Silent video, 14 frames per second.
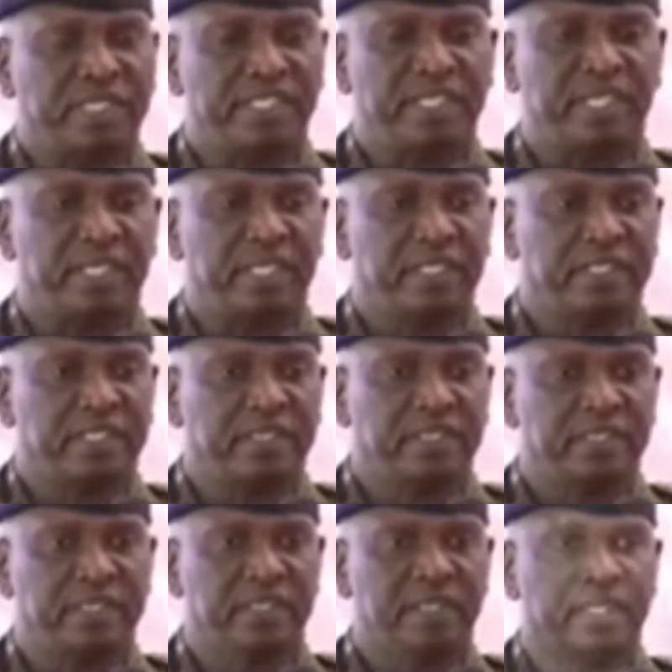here,
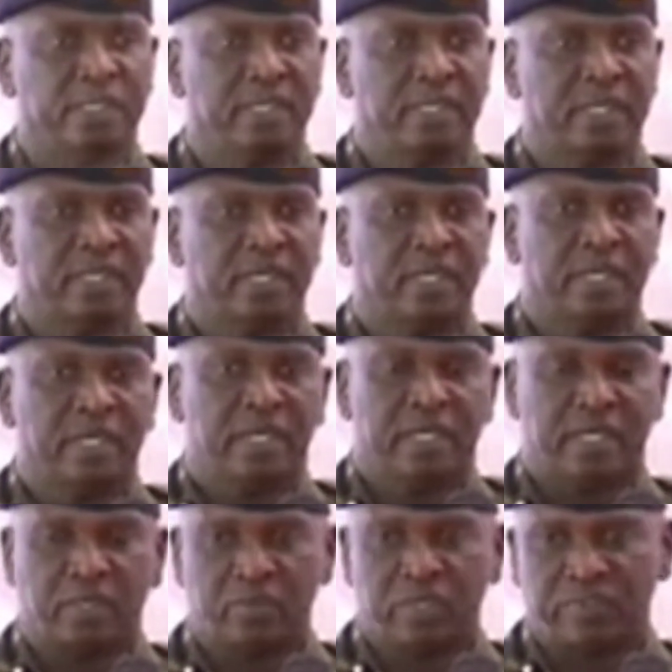
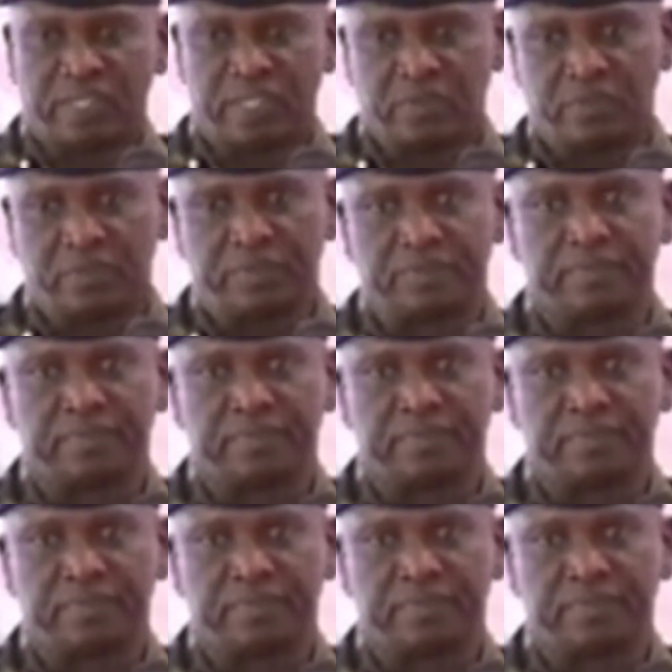uh, good afternoon.